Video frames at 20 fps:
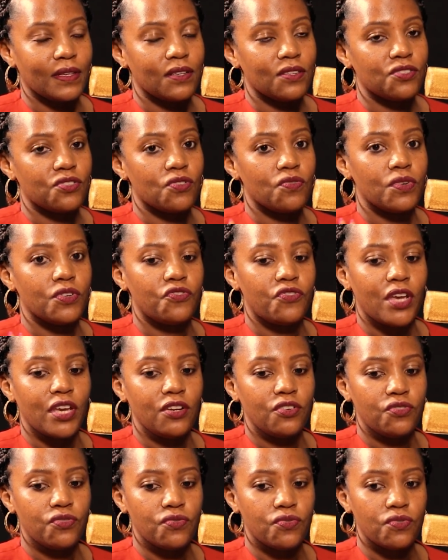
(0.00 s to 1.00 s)
So we try
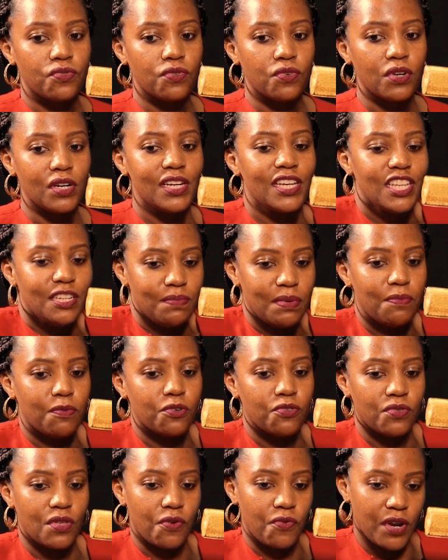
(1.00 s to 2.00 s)
to lead people
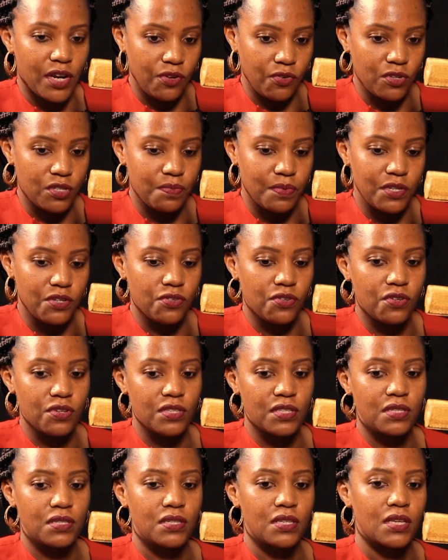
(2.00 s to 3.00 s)
to the right
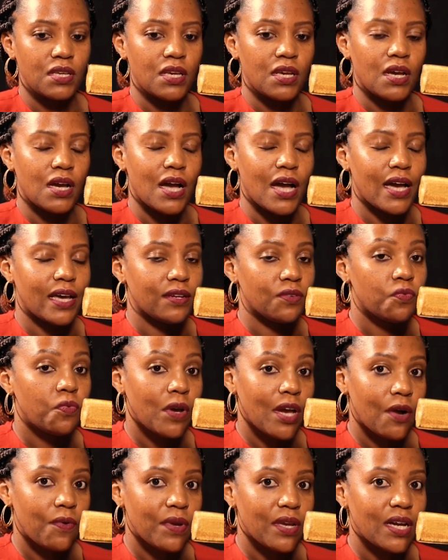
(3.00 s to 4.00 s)
hospitals, and
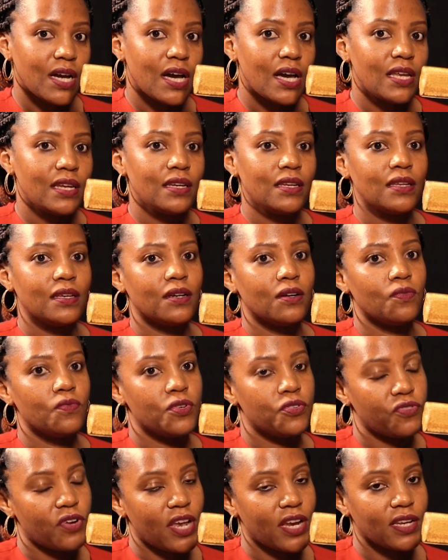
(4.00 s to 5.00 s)
where we can, we
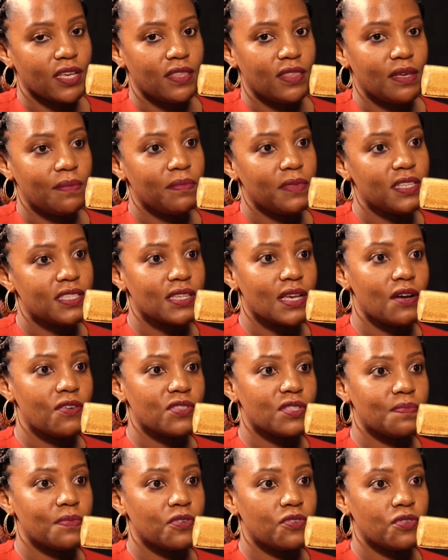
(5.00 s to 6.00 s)
try and get them
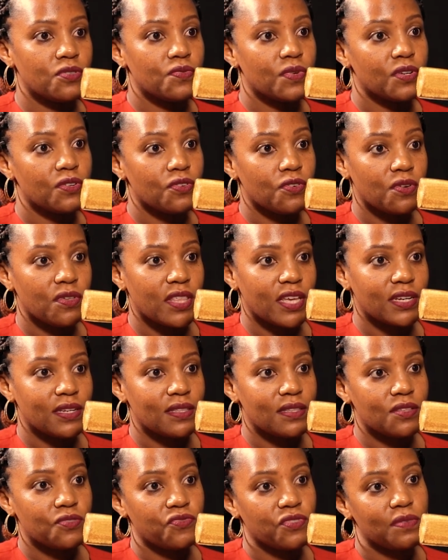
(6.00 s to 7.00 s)
discounts because we know that
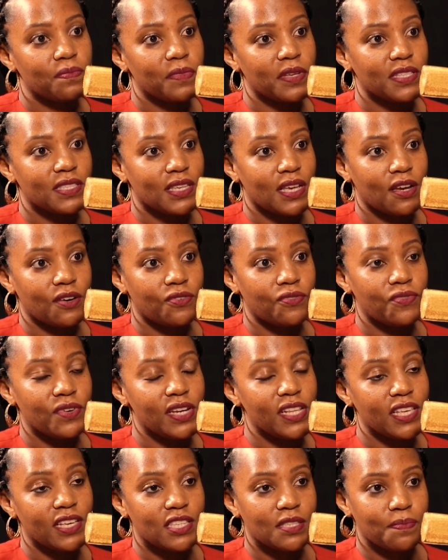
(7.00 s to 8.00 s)
these treatments are
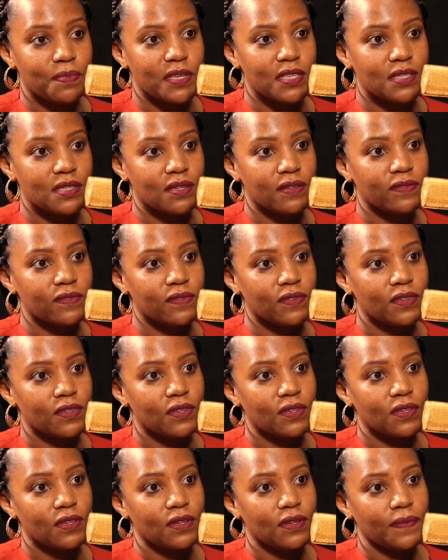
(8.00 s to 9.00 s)
really expensive.
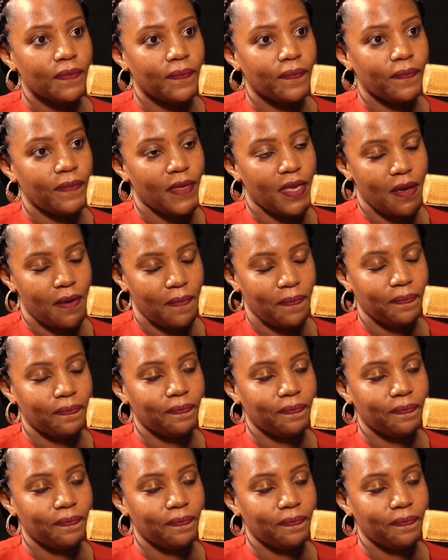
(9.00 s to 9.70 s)
Yeah.